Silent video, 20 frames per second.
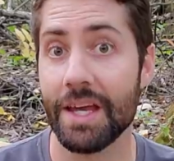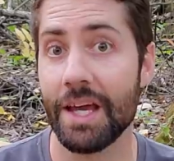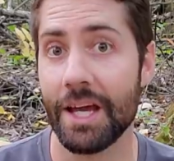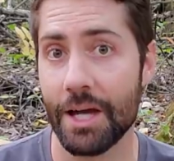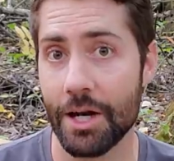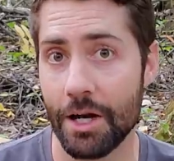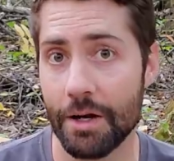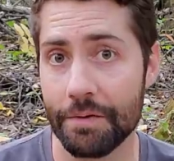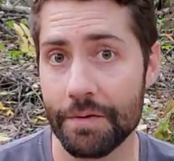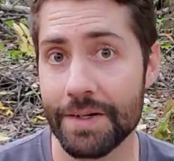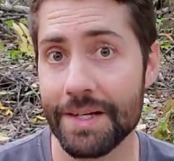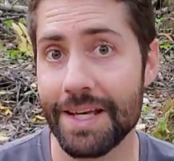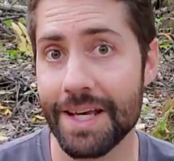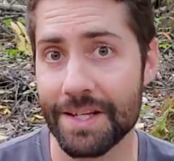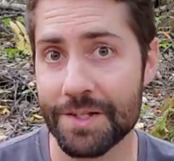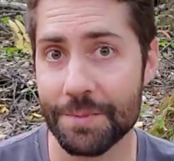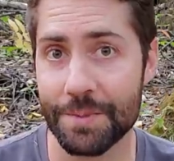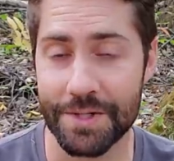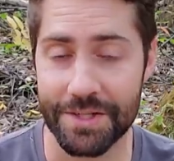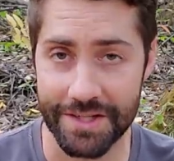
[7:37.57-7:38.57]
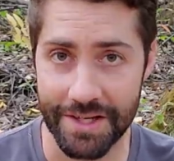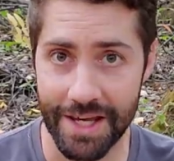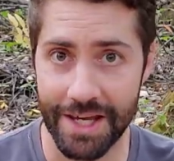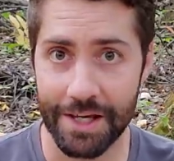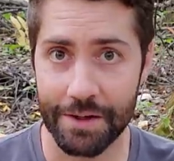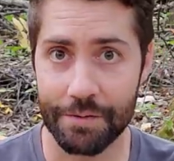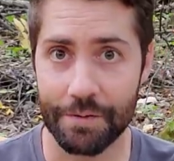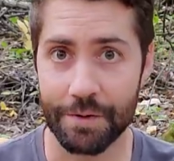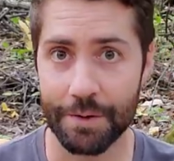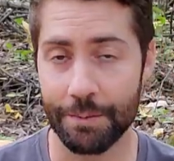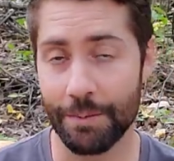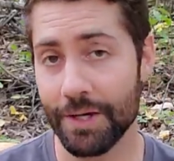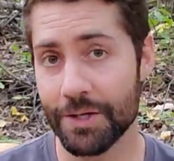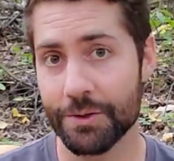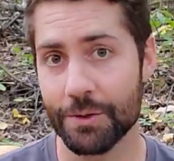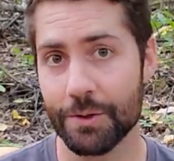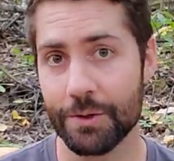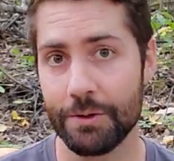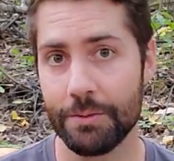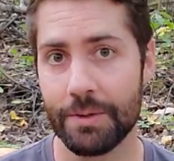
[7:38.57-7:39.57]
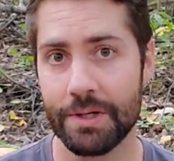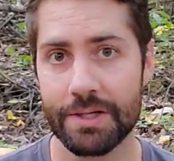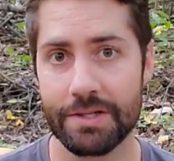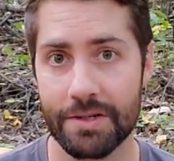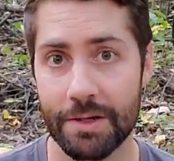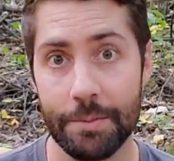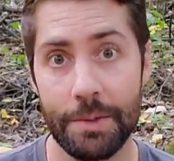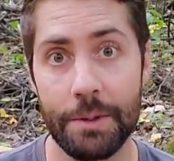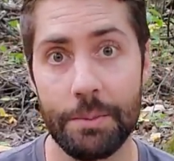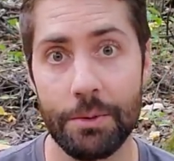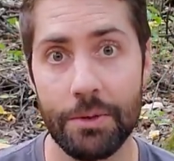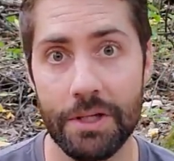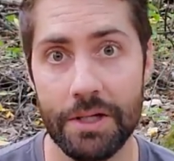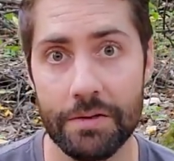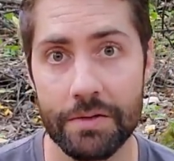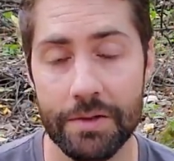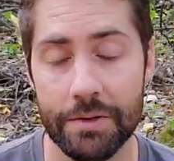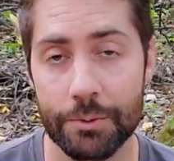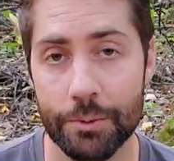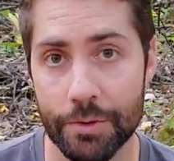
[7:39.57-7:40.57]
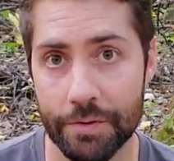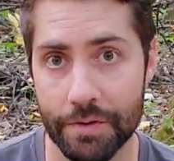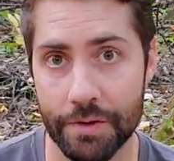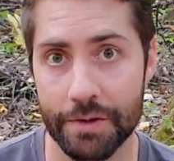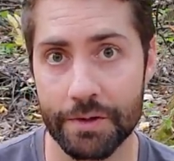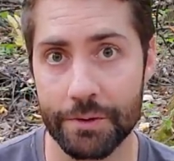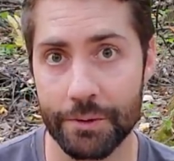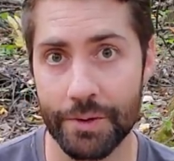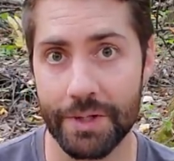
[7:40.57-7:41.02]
It often gets mistaken for a mushroom, and some people even refer to